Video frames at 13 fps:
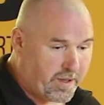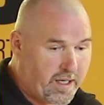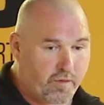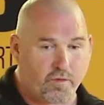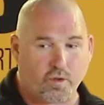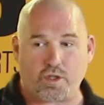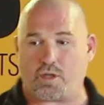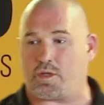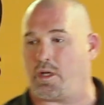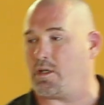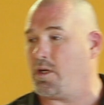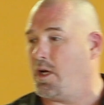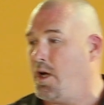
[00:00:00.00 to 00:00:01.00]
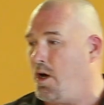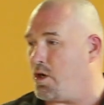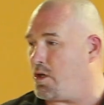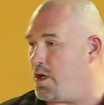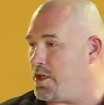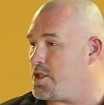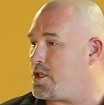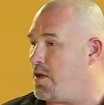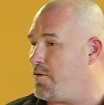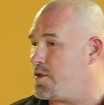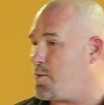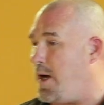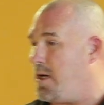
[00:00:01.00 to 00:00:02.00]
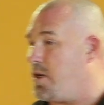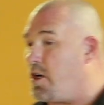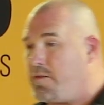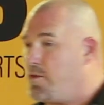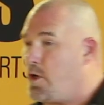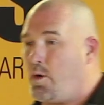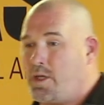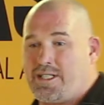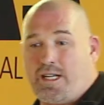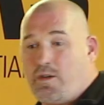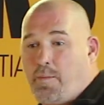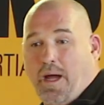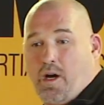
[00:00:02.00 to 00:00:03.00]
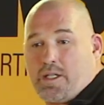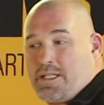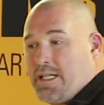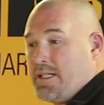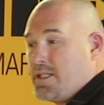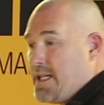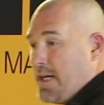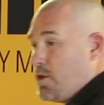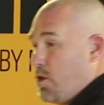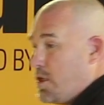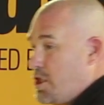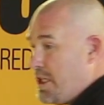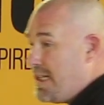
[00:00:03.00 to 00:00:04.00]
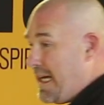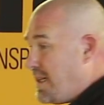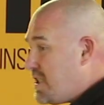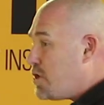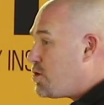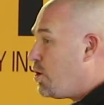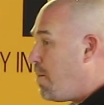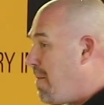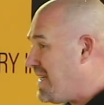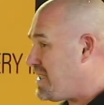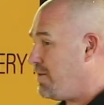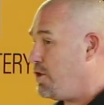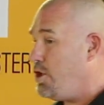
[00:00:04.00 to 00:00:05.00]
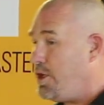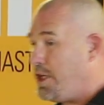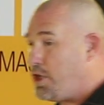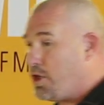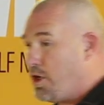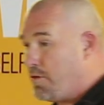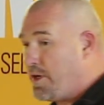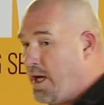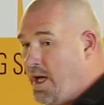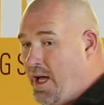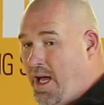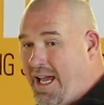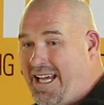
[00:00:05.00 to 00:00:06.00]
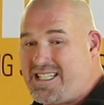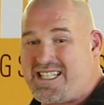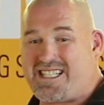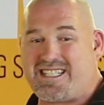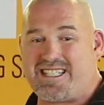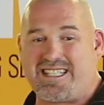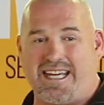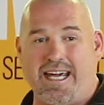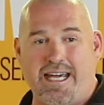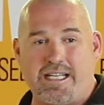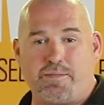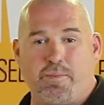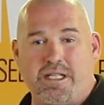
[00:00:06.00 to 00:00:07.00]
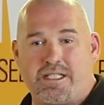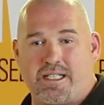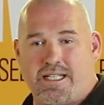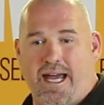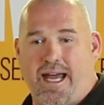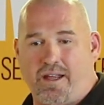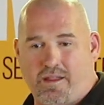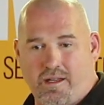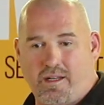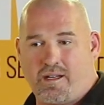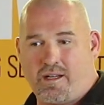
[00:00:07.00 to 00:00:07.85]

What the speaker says: but then I've also done online stuff as well, and I have no idea about IT and technology. Again, this is all a massive learning curve. It scares me to death.